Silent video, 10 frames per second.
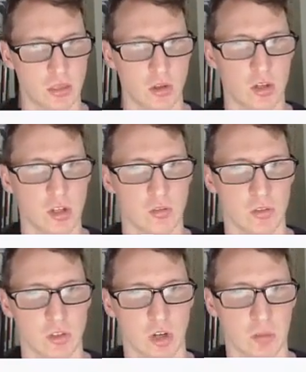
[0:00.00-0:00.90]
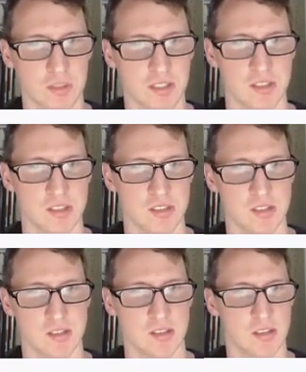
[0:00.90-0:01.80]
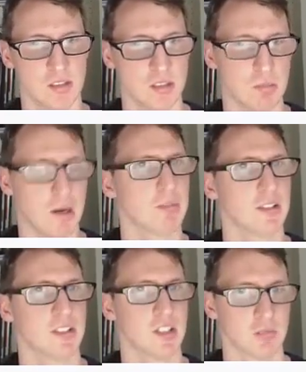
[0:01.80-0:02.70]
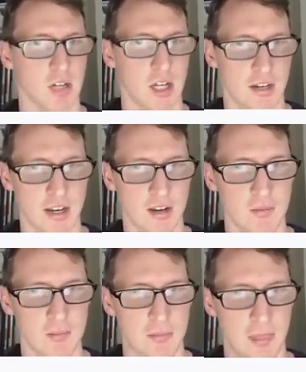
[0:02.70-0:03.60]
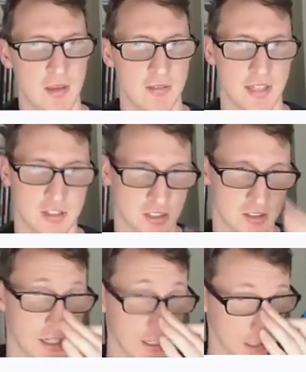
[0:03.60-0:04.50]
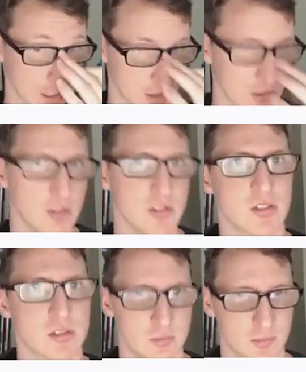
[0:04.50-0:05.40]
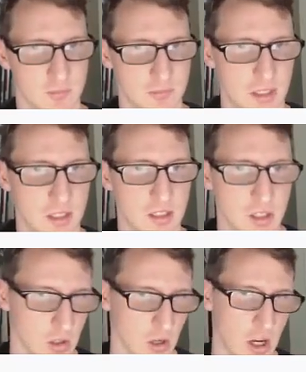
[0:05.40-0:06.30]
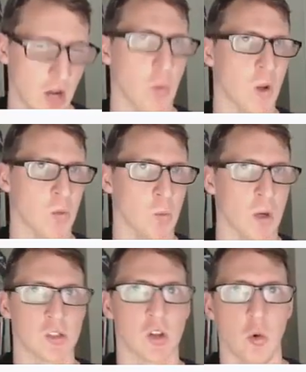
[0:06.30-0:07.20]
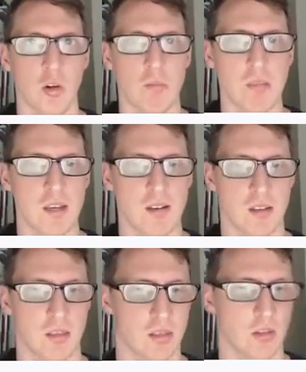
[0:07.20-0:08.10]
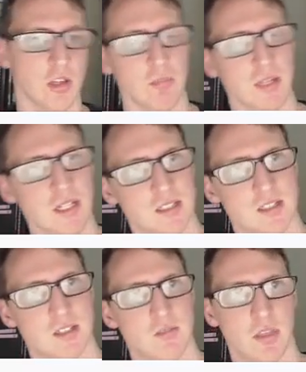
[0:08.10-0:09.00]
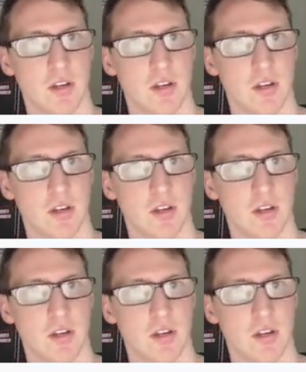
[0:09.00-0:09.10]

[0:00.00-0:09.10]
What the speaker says: 30 of the top niches to publish in right now that you can take and use a one-on-one call with me, 30 minutes.